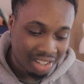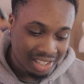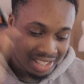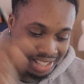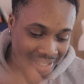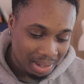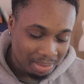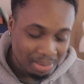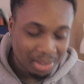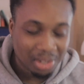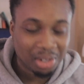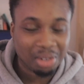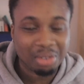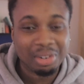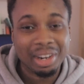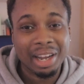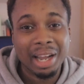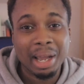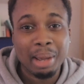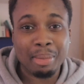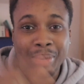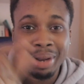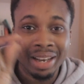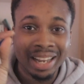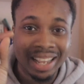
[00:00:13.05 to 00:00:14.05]

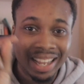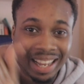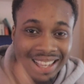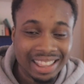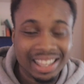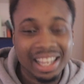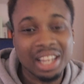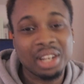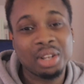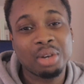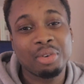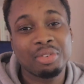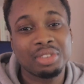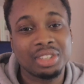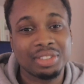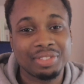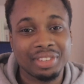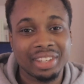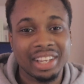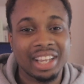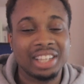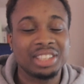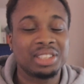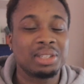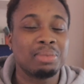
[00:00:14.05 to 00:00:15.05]
subscribe and hit that
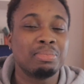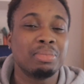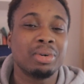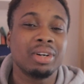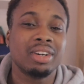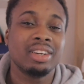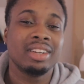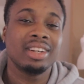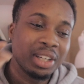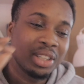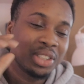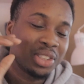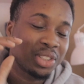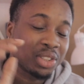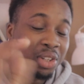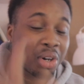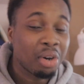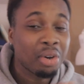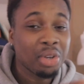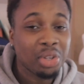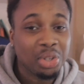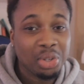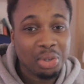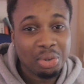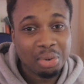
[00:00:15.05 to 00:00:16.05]
notification button so
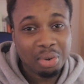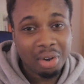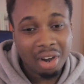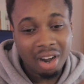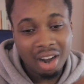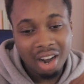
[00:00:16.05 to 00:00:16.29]
you